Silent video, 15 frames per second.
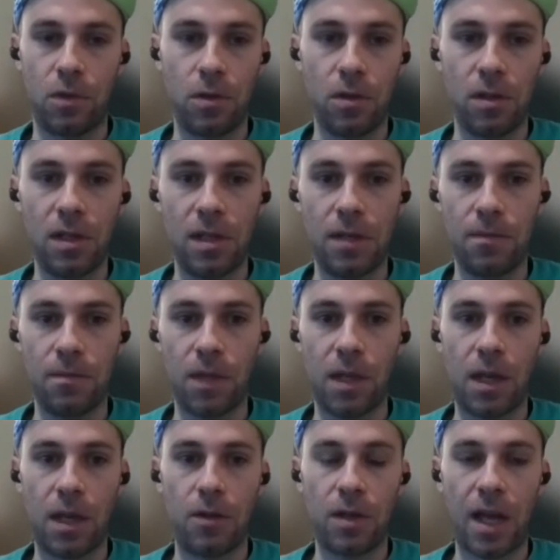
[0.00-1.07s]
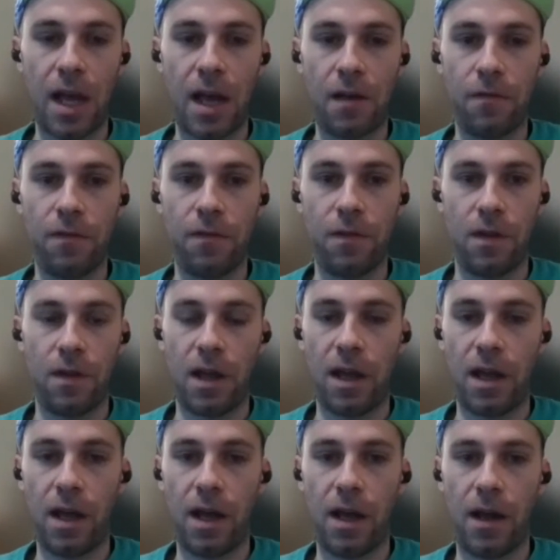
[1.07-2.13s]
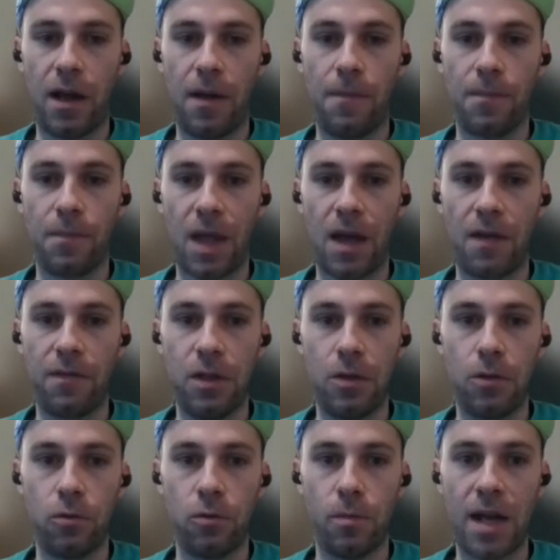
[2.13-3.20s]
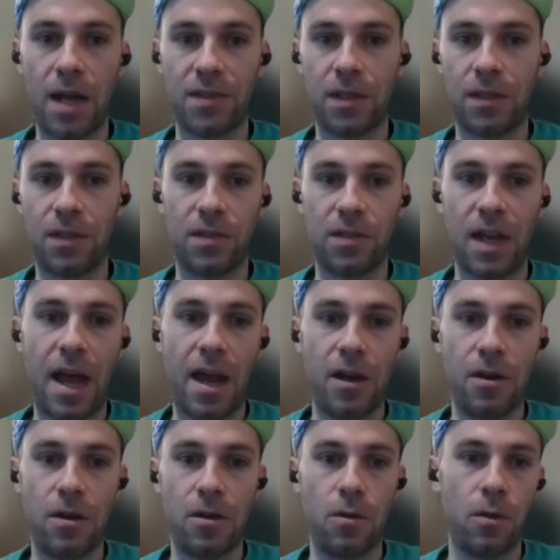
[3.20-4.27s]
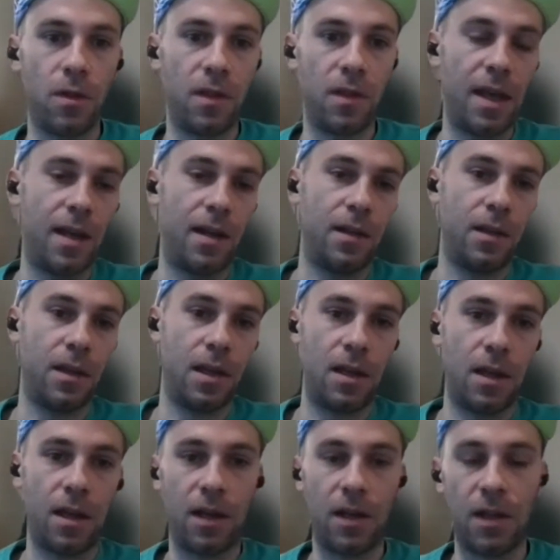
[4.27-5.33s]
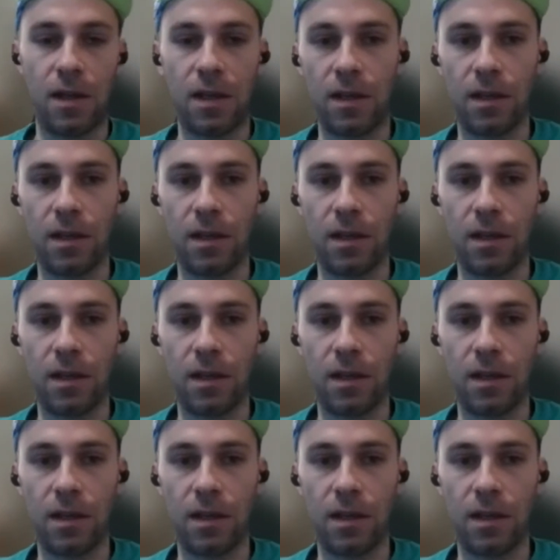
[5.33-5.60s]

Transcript: 30 cannot have um, a VO2 max that is higher than uh,